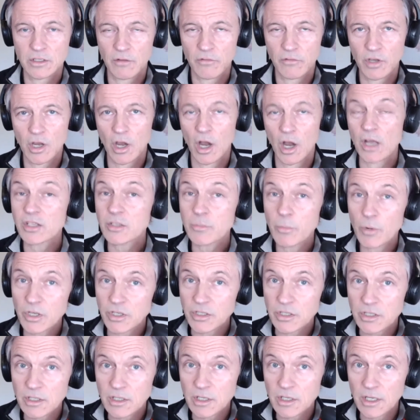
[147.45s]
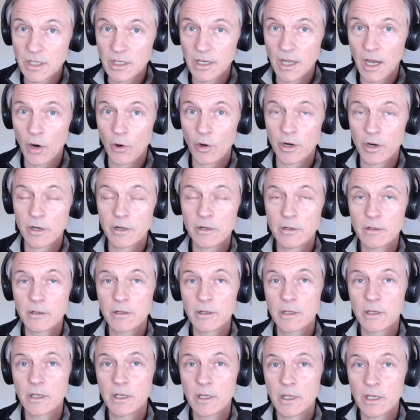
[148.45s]
of the cosmos in our
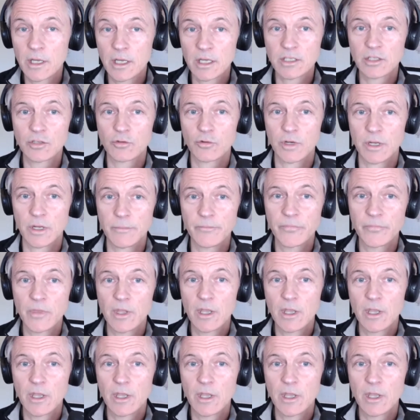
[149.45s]
history,